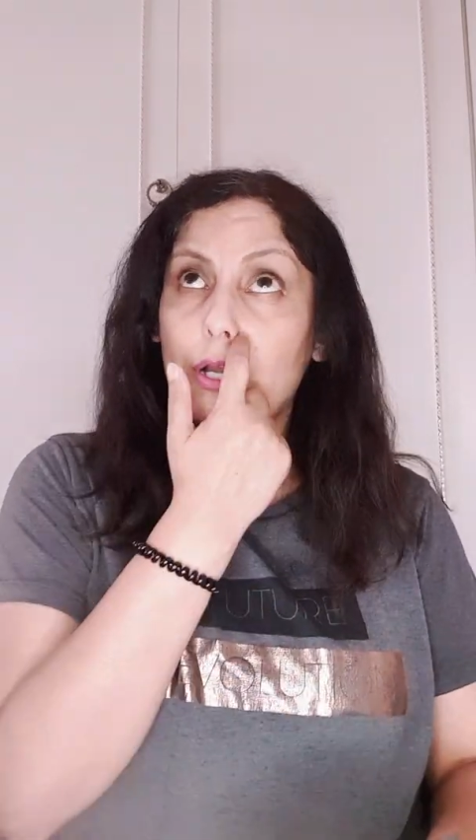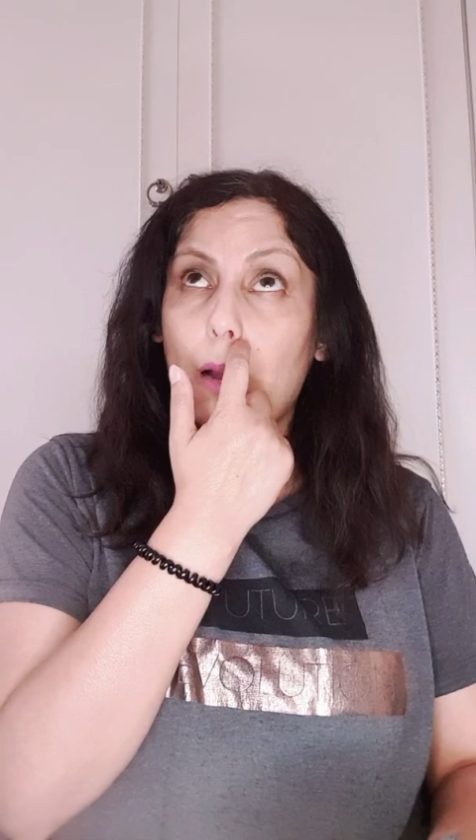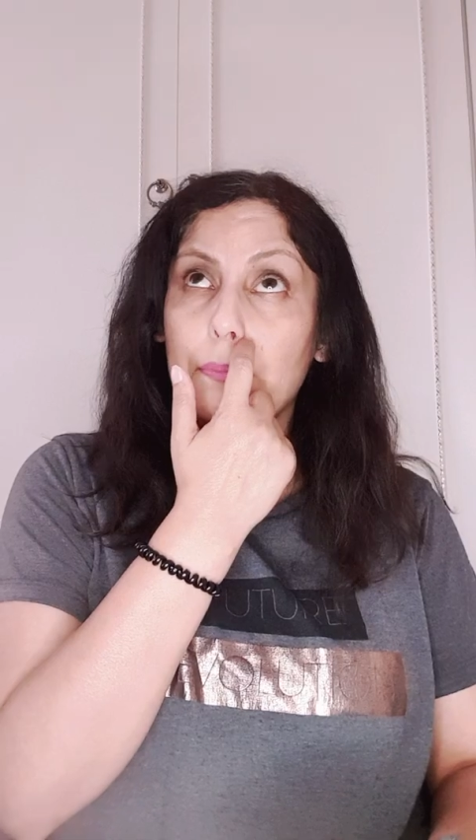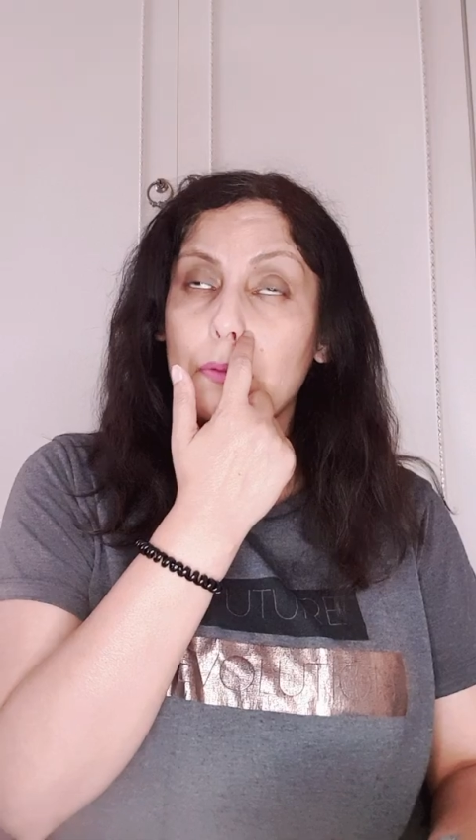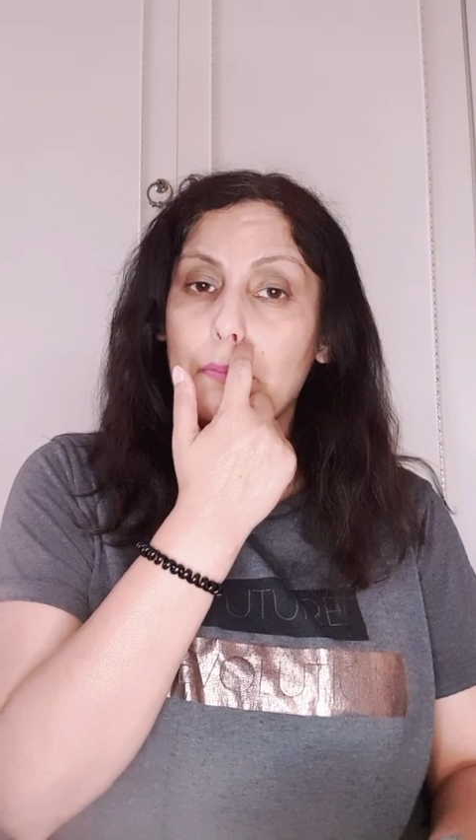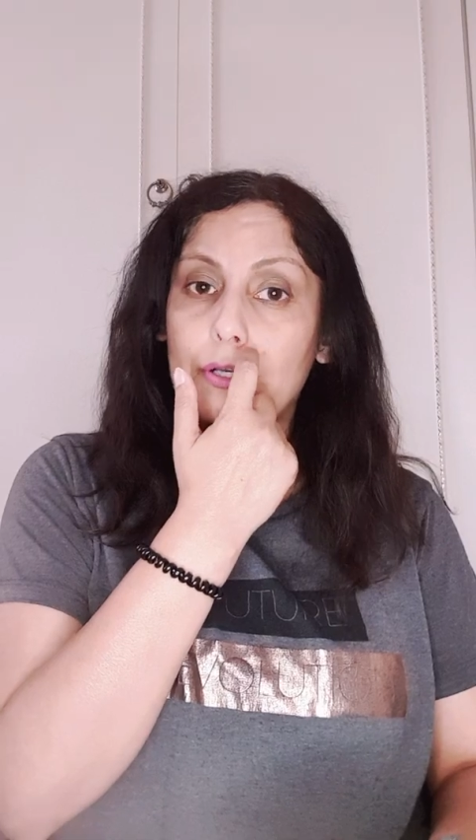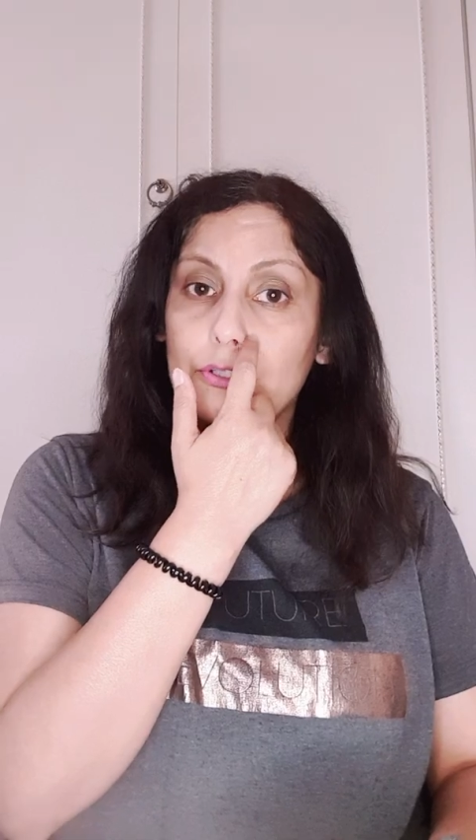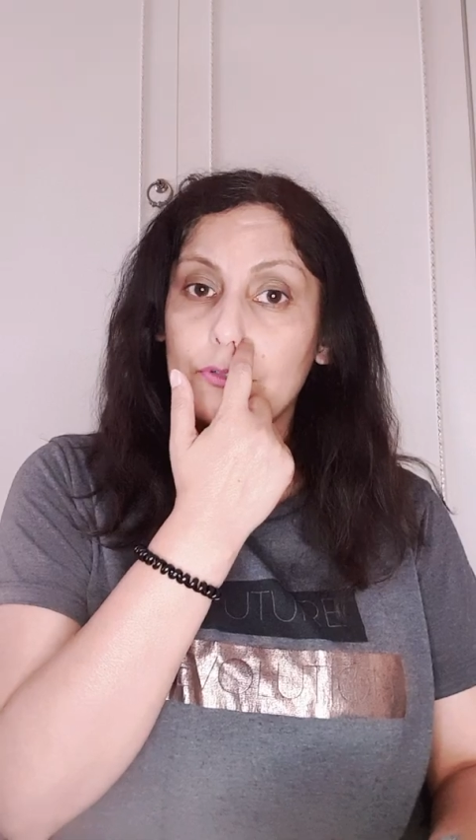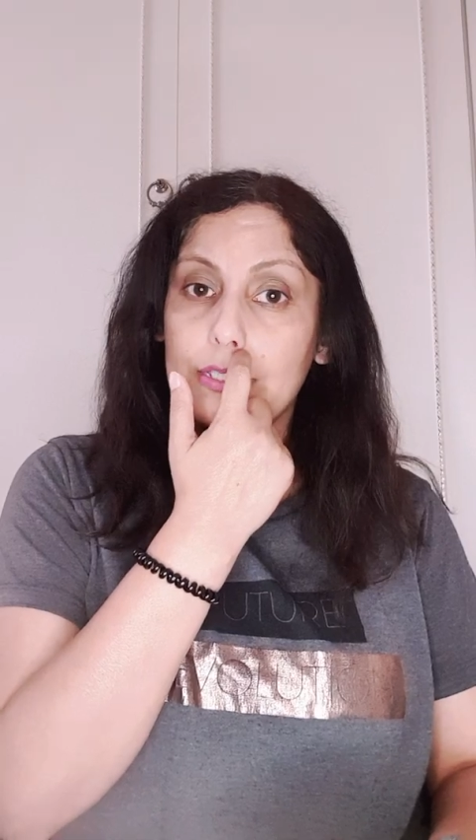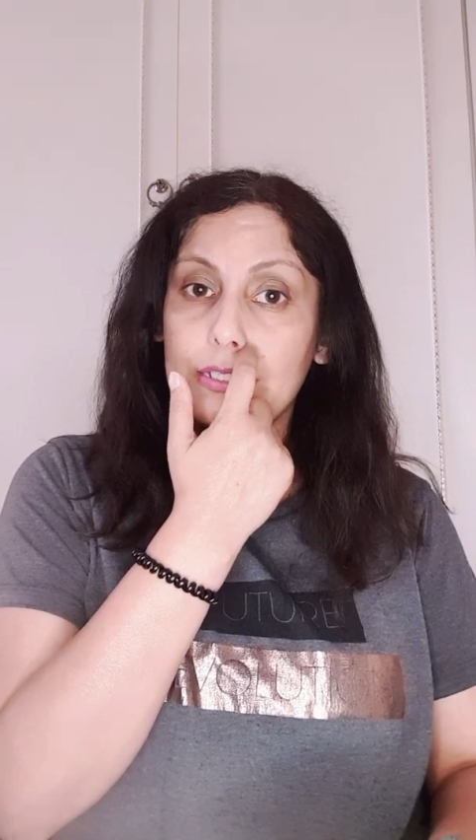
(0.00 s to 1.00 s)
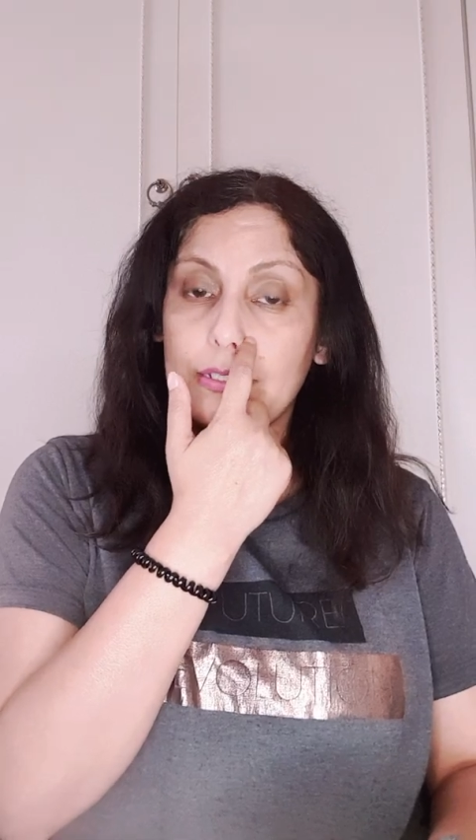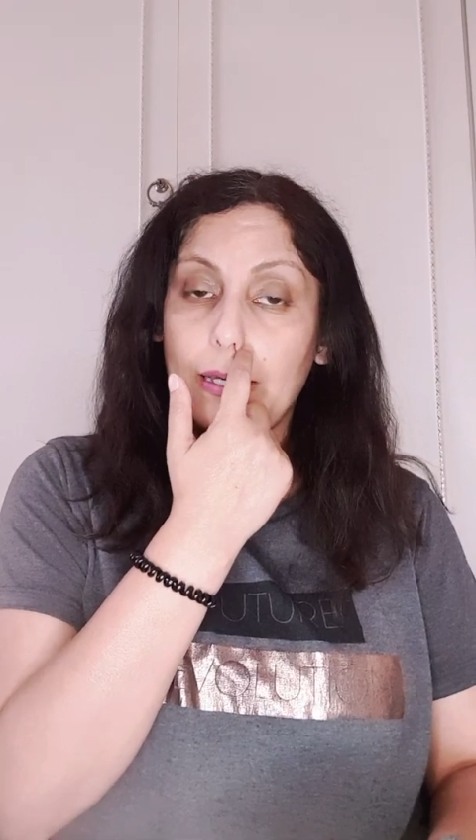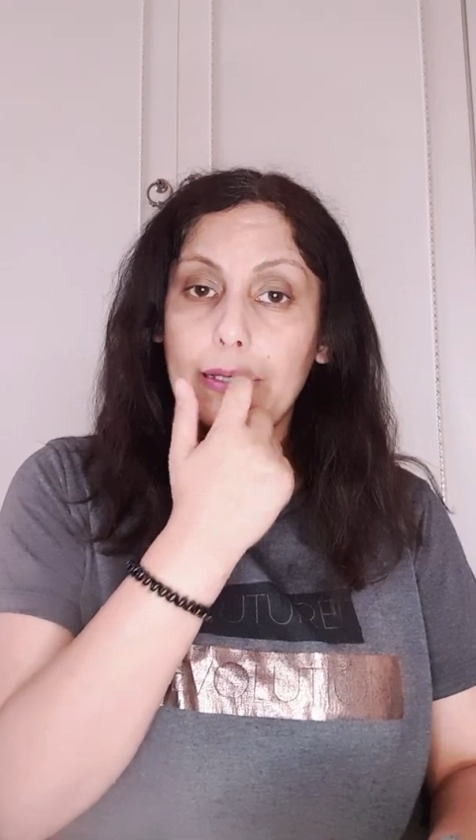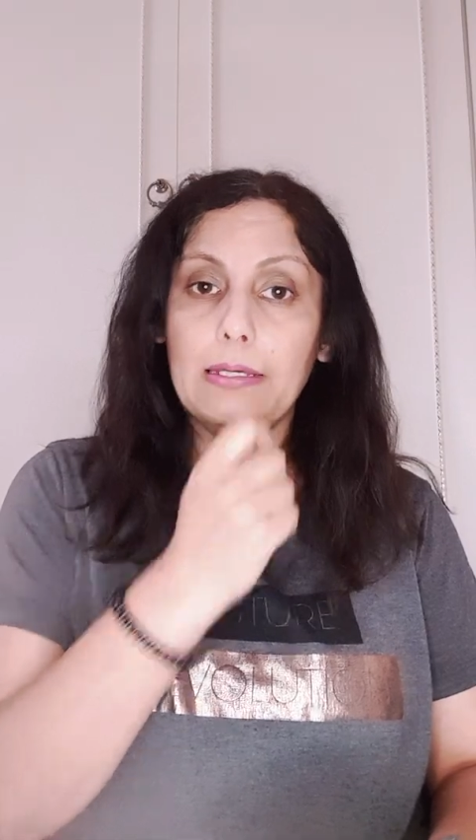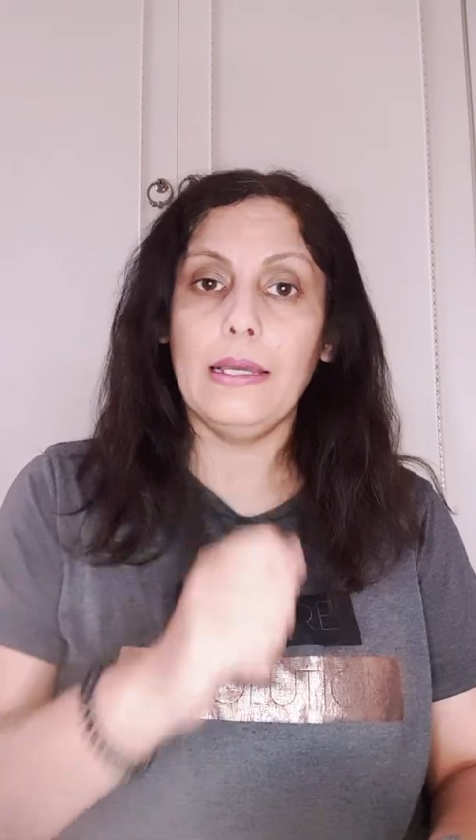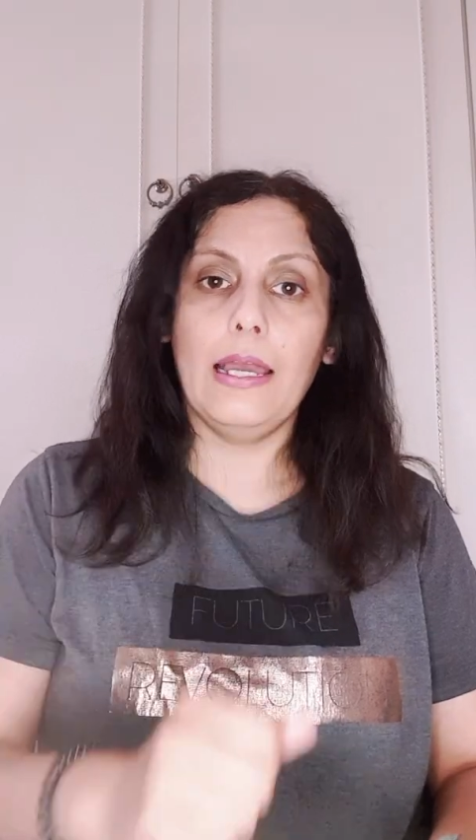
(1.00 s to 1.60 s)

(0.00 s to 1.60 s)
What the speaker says: couple of mantras today,